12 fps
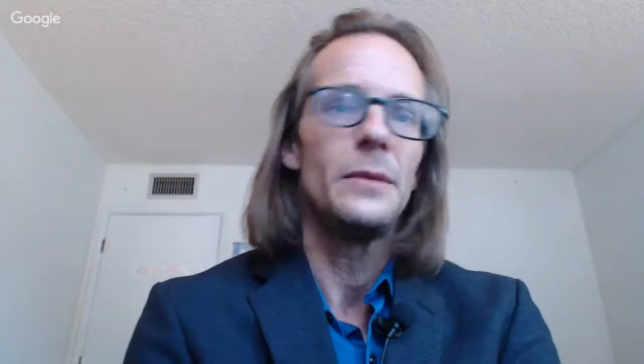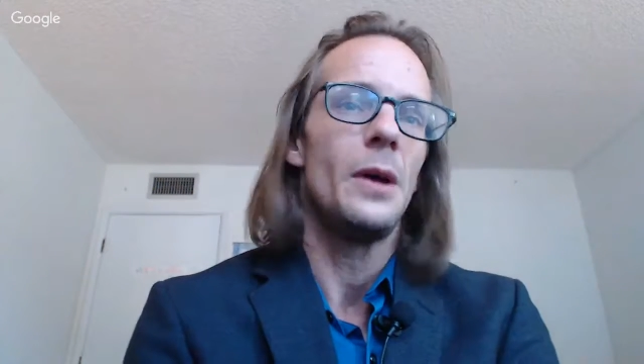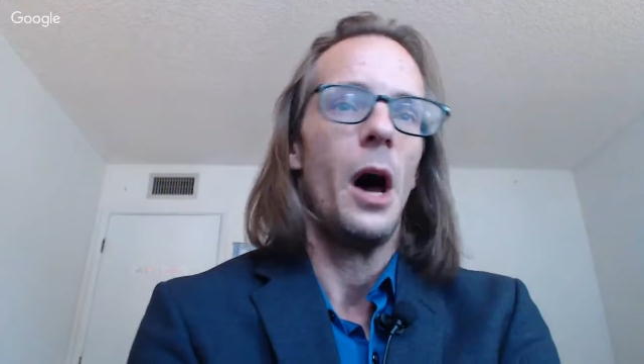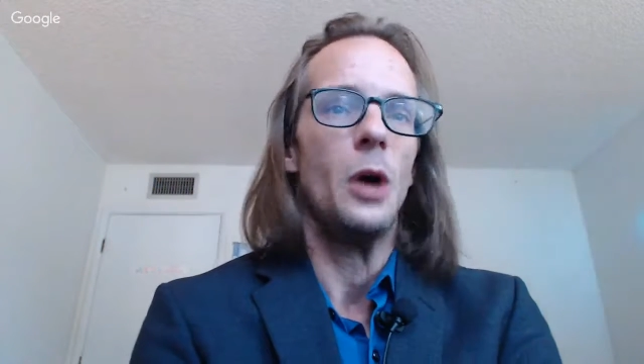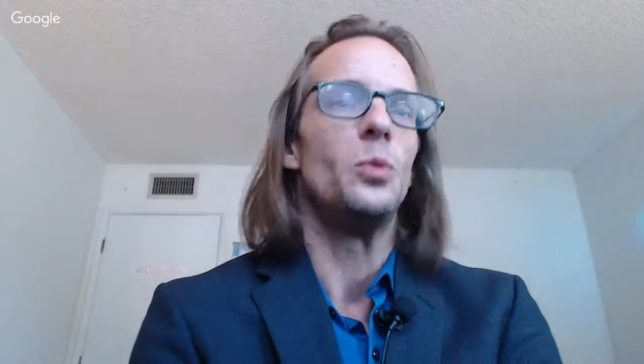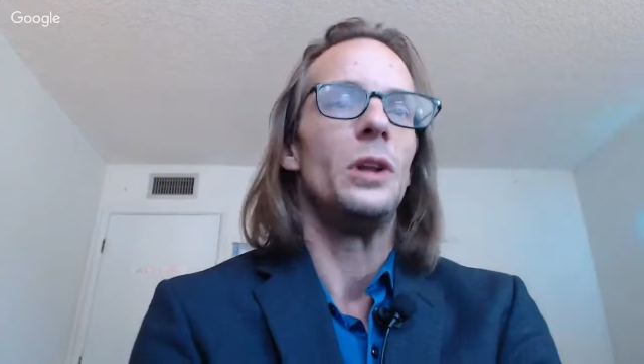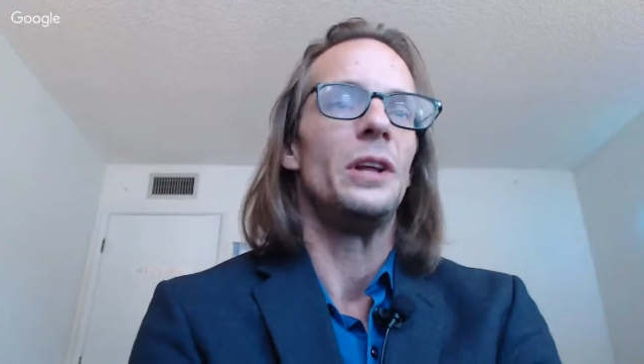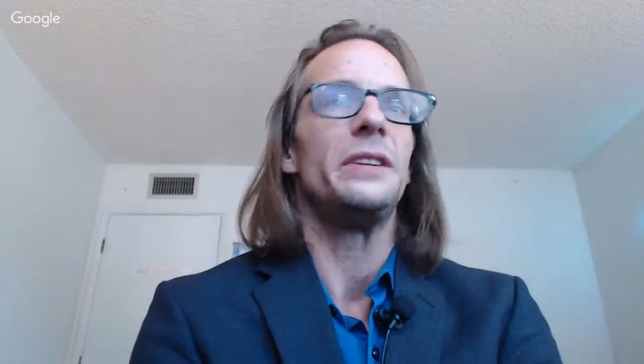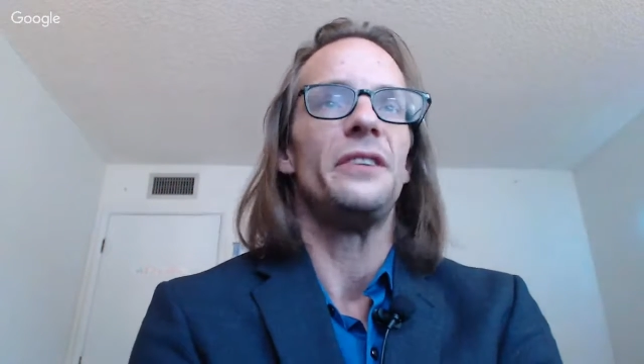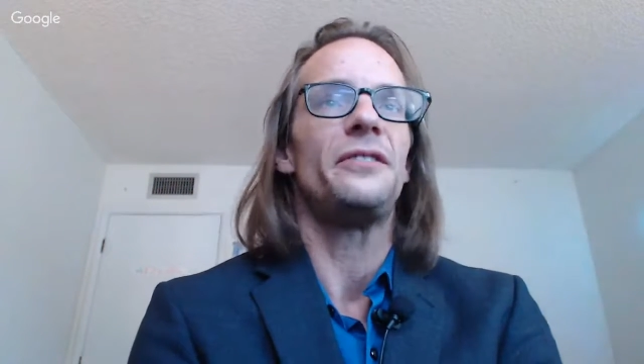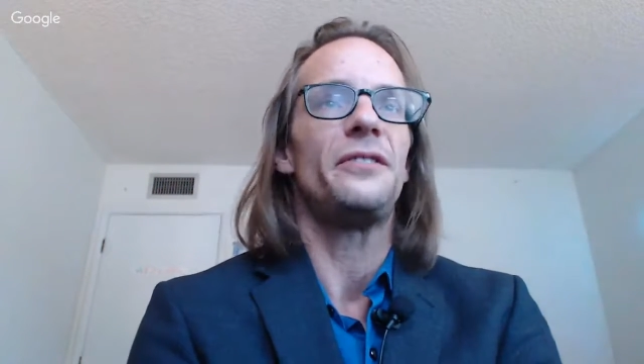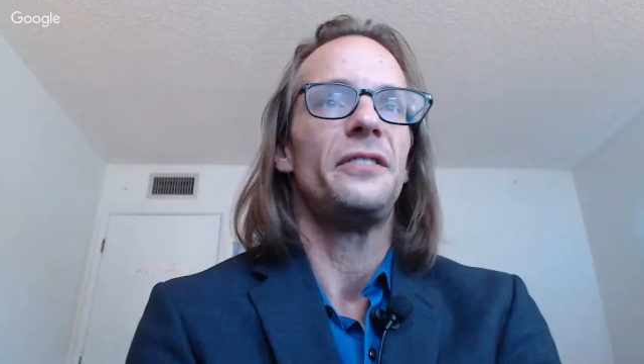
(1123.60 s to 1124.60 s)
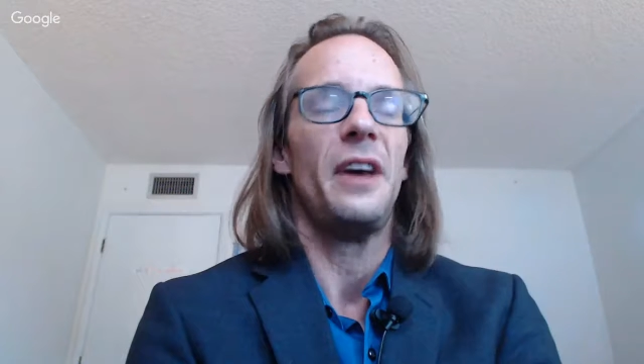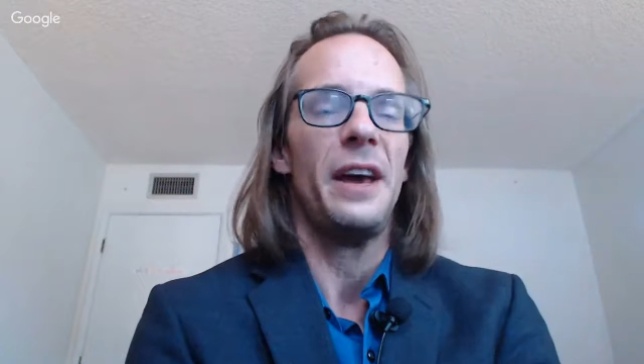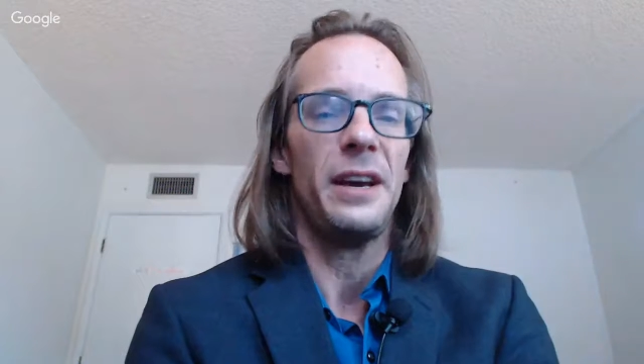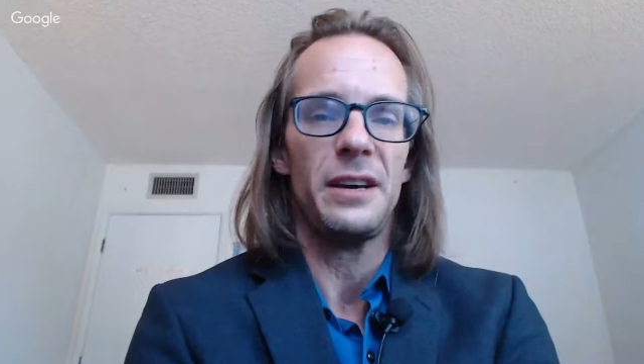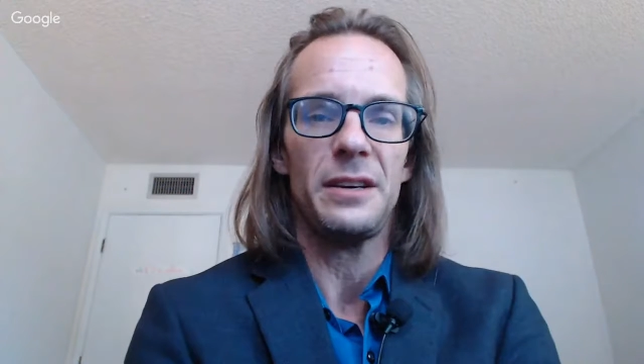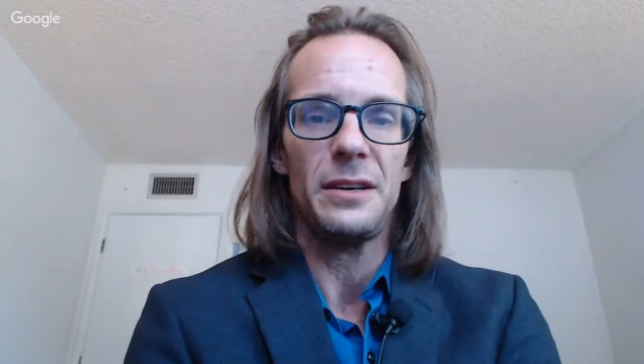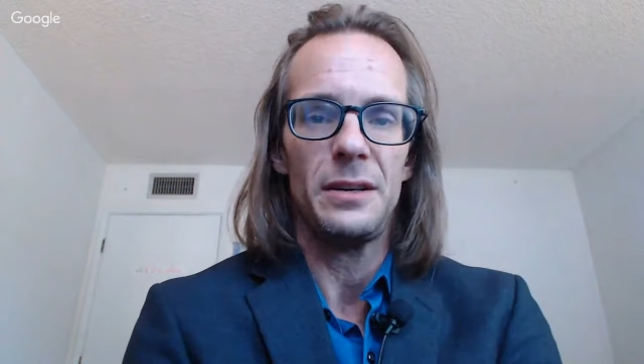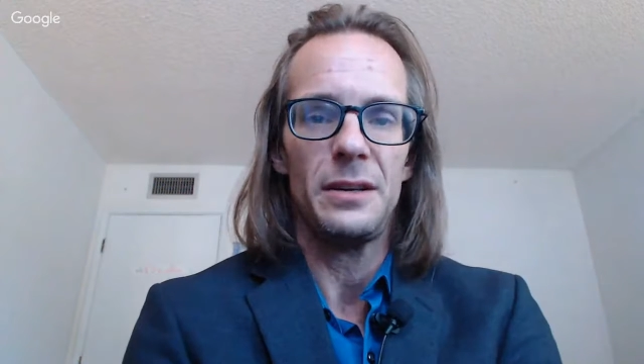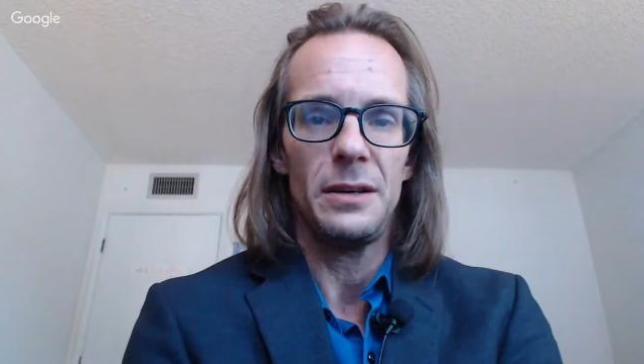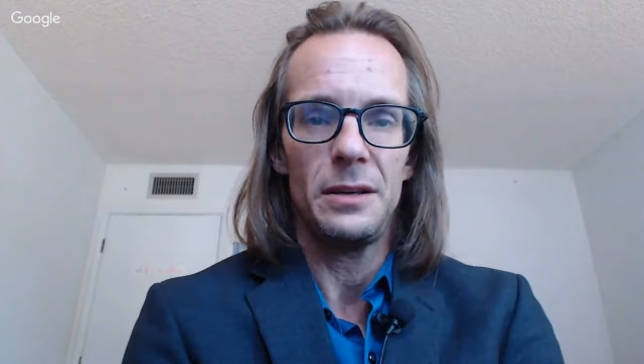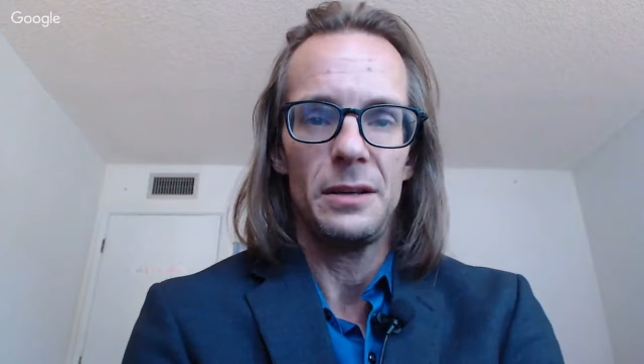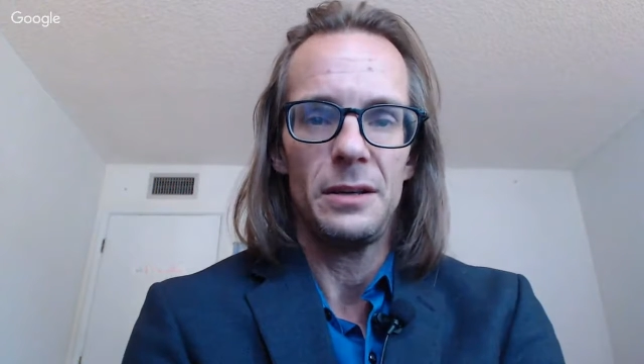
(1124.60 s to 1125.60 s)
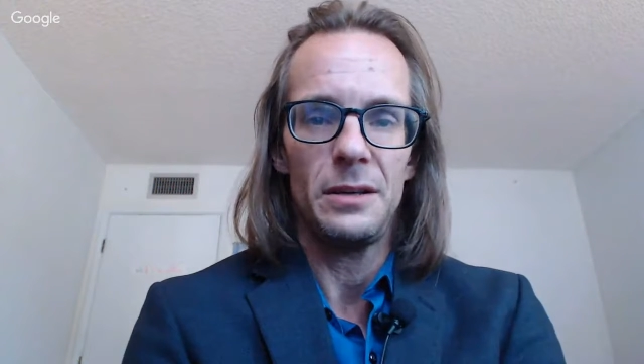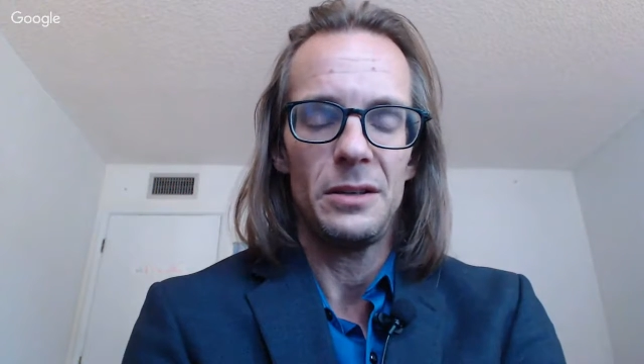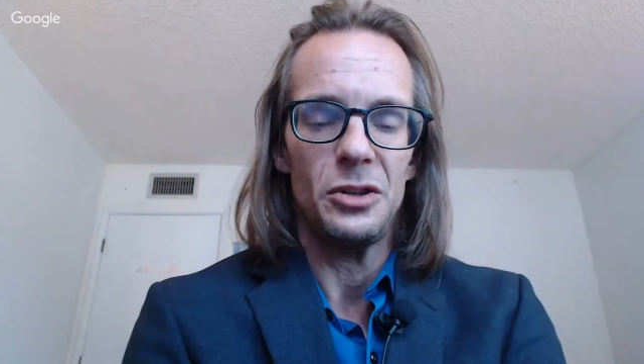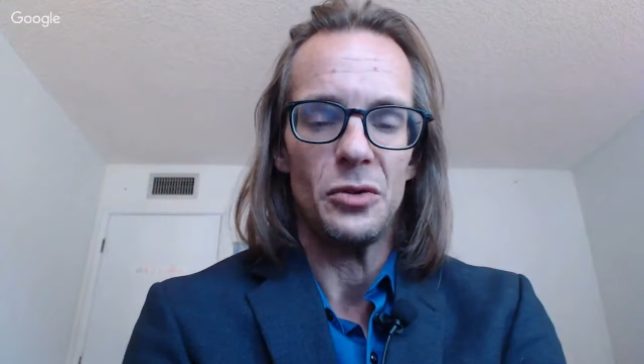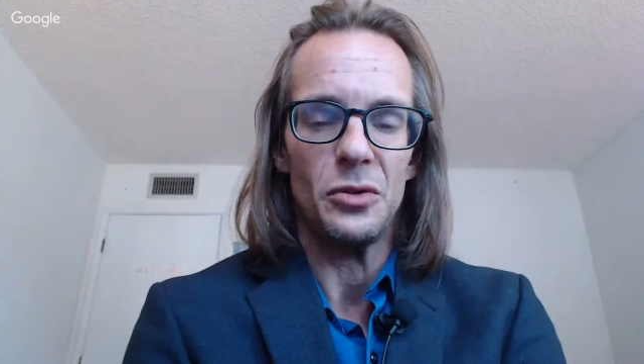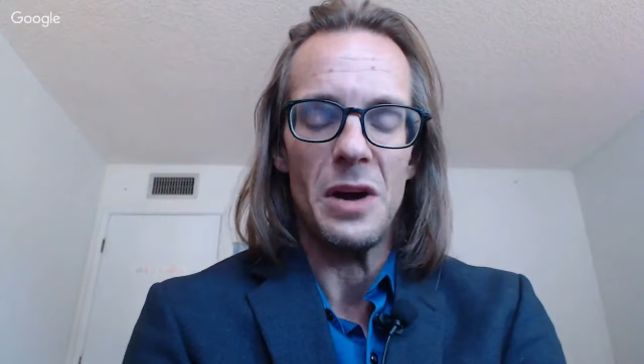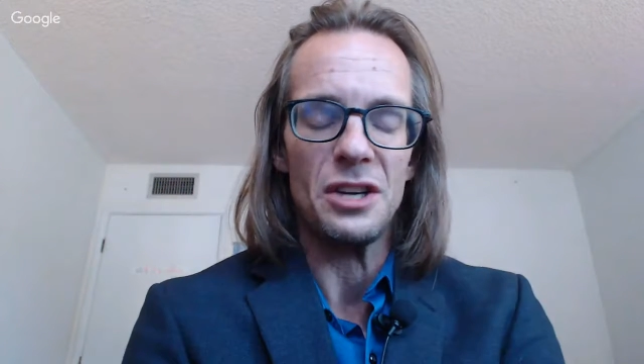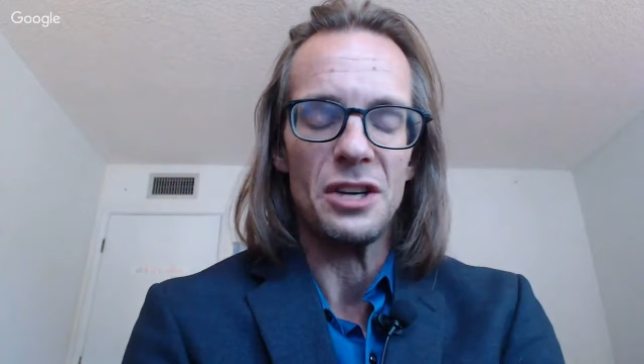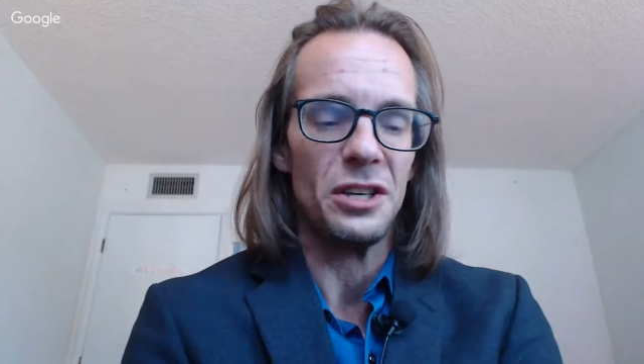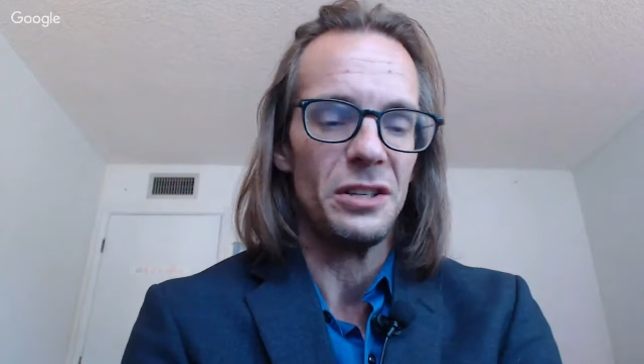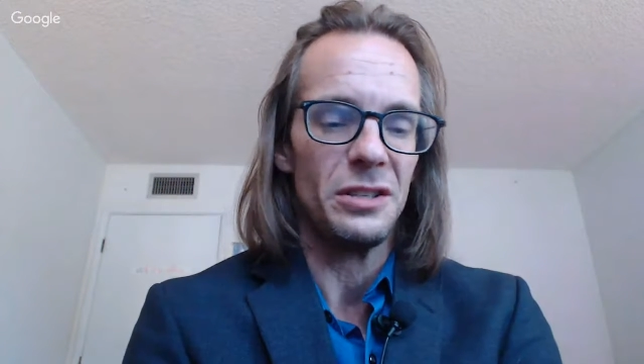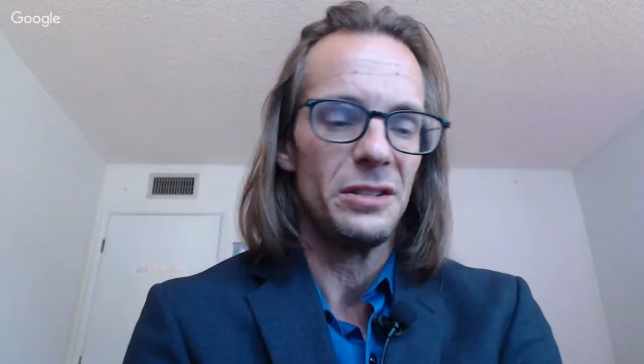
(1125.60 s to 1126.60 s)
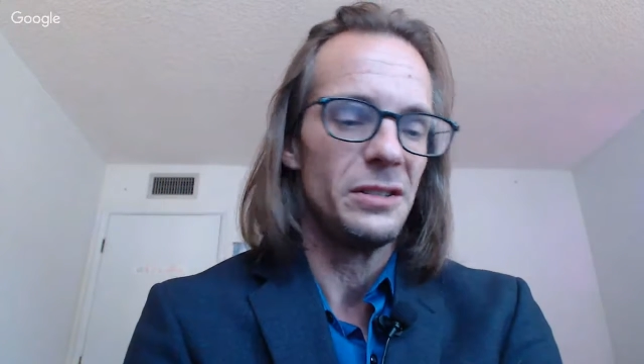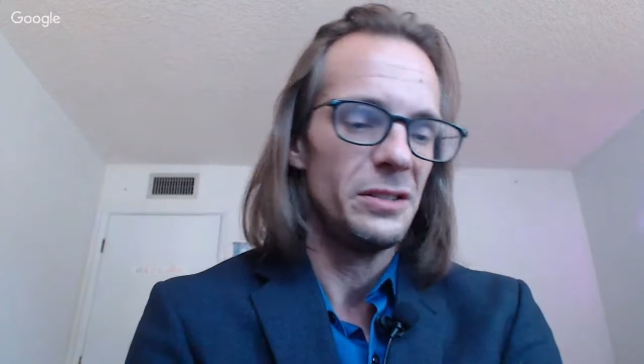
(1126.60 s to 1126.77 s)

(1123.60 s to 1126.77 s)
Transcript: unwillingness to take direction,